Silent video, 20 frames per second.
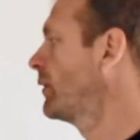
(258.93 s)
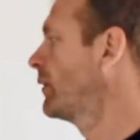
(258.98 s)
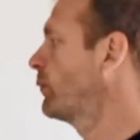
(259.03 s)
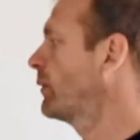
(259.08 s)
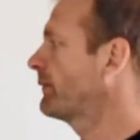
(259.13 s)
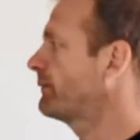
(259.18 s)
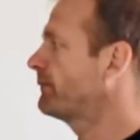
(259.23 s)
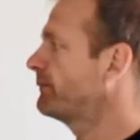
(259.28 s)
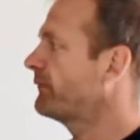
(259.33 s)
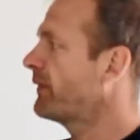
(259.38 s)

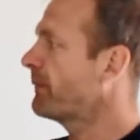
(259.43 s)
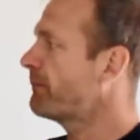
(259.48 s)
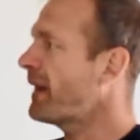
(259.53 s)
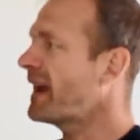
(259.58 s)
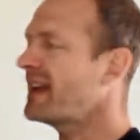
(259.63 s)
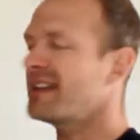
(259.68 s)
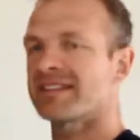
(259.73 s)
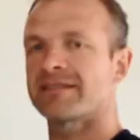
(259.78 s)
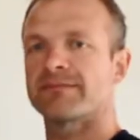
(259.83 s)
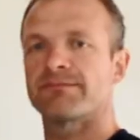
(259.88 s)
With the
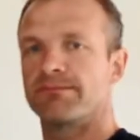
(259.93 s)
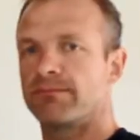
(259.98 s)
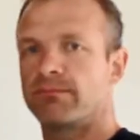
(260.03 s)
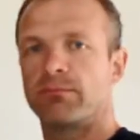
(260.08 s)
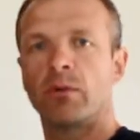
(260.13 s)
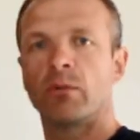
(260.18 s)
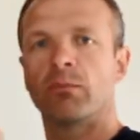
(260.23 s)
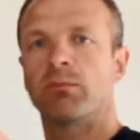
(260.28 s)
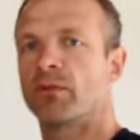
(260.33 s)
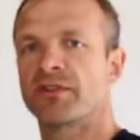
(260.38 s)
bass
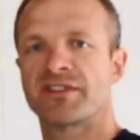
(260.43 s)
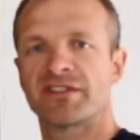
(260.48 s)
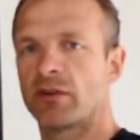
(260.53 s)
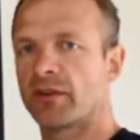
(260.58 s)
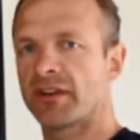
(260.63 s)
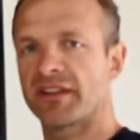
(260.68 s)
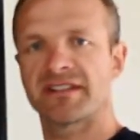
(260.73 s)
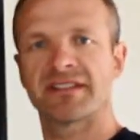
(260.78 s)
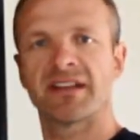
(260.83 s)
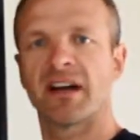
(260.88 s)
will
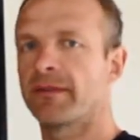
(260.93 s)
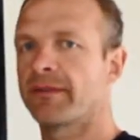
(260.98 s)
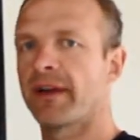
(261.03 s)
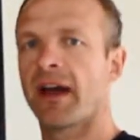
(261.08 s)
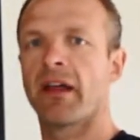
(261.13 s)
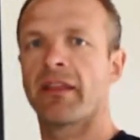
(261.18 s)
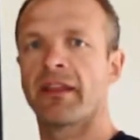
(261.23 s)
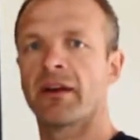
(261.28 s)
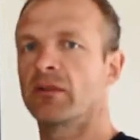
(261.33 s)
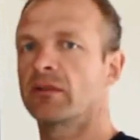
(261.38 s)
sort itself
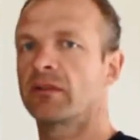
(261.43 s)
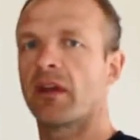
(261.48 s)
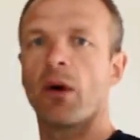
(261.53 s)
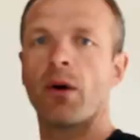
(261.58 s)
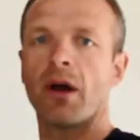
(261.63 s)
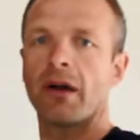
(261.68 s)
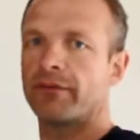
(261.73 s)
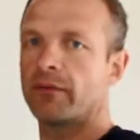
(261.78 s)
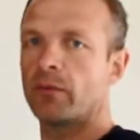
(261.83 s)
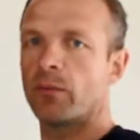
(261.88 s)
out, that will
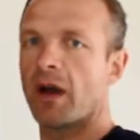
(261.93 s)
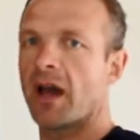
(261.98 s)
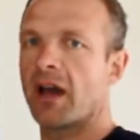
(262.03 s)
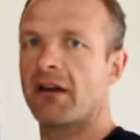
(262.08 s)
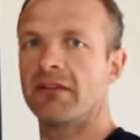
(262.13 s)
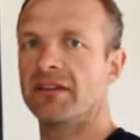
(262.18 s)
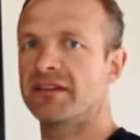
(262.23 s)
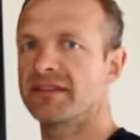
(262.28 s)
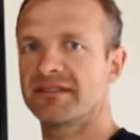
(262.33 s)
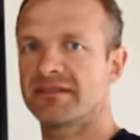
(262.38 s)
go
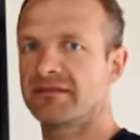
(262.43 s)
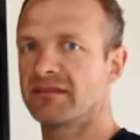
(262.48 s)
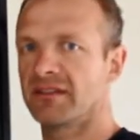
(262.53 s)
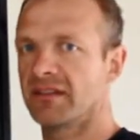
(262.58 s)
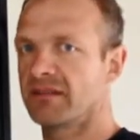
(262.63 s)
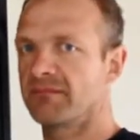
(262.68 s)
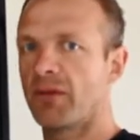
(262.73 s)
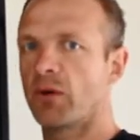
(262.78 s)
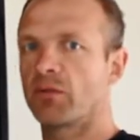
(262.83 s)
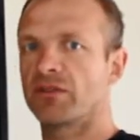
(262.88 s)
everywhere, it's
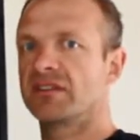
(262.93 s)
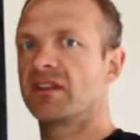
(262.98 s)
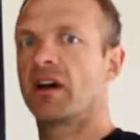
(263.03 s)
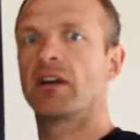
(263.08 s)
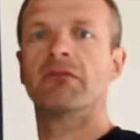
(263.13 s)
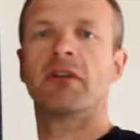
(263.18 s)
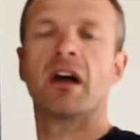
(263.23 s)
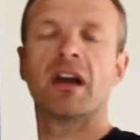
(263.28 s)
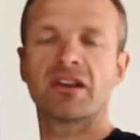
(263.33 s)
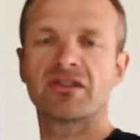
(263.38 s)

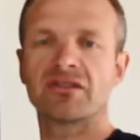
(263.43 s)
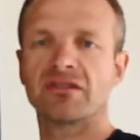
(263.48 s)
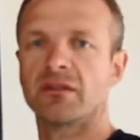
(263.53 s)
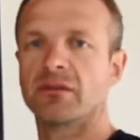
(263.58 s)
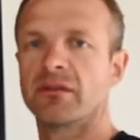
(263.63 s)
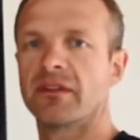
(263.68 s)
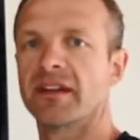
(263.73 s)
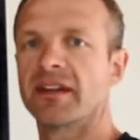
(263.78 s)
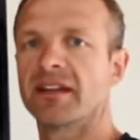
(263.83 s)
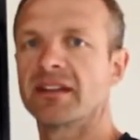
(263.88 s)

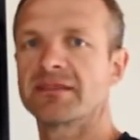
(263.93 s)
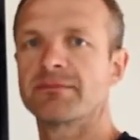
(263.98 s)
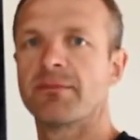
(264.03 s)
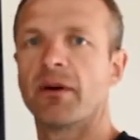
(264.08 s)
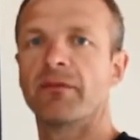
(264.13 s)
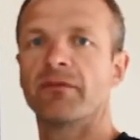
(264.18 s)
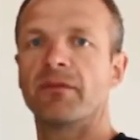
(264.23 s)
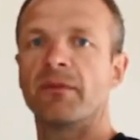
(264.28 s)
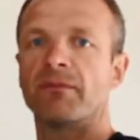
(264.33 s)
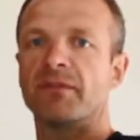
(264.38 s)
multi-directional and things,
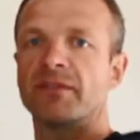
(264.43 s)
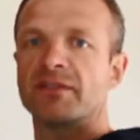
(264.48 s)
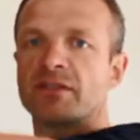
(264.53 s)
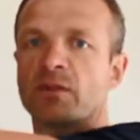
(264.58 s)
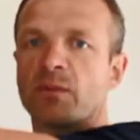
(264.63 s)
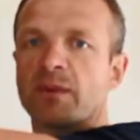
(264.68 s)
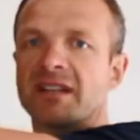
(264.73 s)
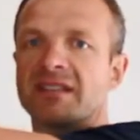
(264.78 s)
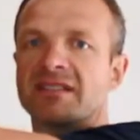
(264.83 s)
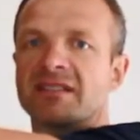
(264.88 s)
but the
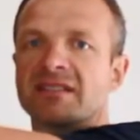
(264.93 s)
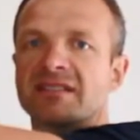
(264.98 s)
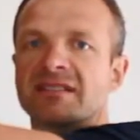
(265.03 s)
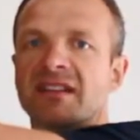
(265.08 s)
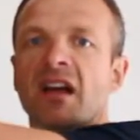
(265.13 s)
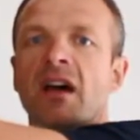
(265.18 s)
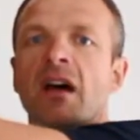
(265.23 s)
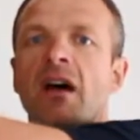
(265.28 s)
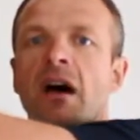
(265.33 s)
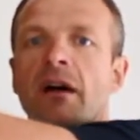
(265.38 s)

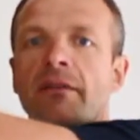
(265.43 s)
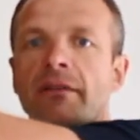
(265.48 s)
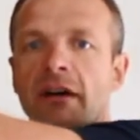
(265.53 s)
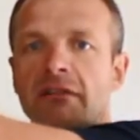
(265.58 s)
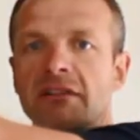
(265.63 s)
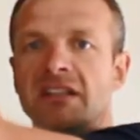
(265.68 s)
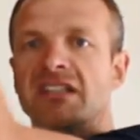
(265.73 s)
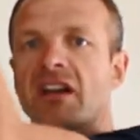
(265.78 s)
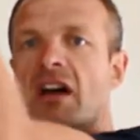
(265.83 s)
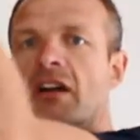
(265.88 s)
tweeters are
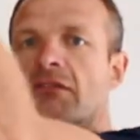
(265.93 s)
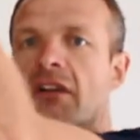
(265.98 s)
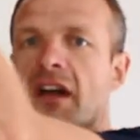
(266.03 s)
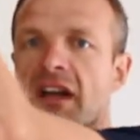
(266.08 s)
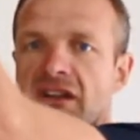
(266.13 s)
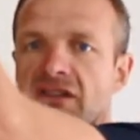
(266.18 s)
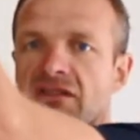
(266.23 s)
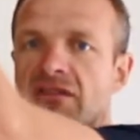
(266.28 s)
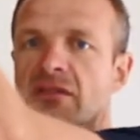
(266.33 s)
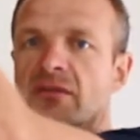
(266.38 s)
very
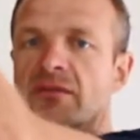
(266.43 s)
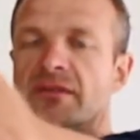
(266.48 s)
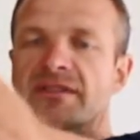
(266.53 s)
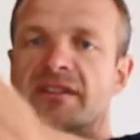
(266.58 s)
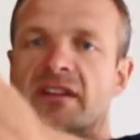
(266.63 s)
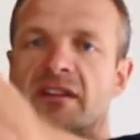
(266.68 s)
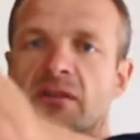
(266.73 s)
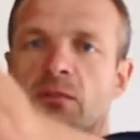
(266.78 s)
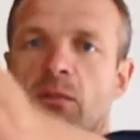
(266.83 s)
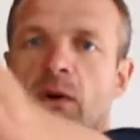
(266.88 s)
directional,
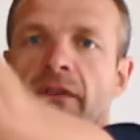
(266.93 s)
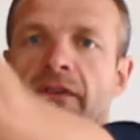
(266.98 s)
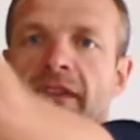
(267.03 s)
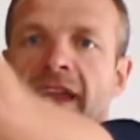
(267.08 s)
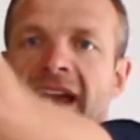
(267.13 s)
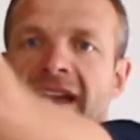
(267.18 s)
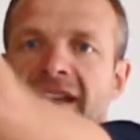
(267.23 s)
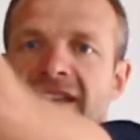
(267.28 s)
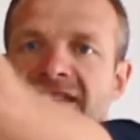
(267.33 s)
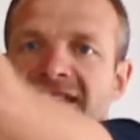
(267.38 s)
so you want
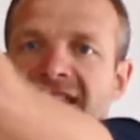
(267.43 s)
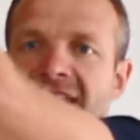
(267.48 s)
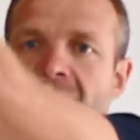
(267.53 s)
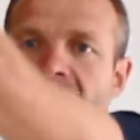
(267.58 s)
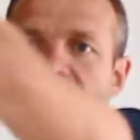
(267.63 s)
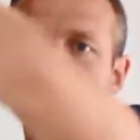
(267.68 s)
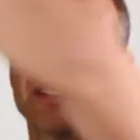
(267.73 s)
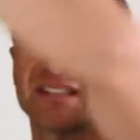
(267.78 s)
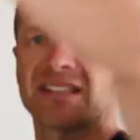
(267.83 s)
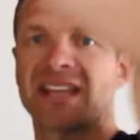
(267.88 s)
that
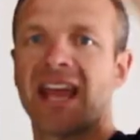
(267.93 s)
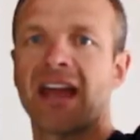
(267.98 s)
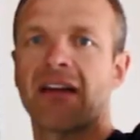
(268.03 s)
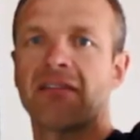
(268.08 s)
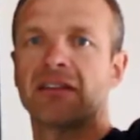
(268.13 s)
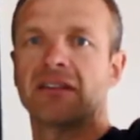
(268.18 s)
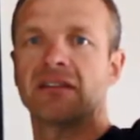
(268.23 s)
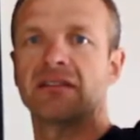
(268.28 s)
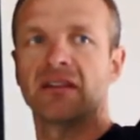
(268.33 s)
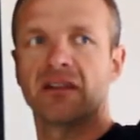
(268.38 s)
sound to
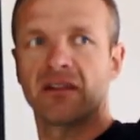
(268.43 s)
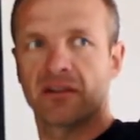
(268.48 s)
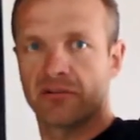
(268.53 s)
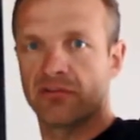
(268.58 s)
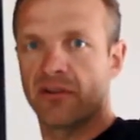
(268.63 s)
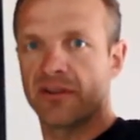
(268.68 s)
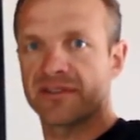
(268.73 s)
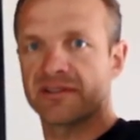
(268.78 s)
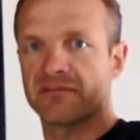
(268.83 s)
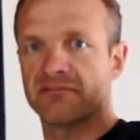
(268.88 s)
carry
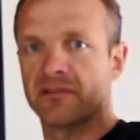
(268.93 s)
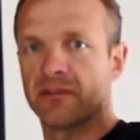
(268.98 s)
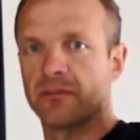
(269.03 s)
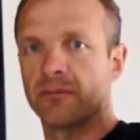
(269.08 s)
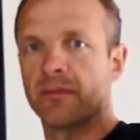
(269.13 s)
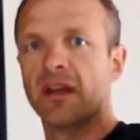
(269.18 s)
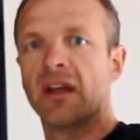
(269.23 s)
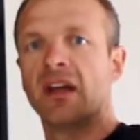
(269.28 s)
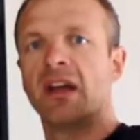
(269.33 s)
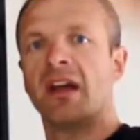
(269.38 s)
across the room.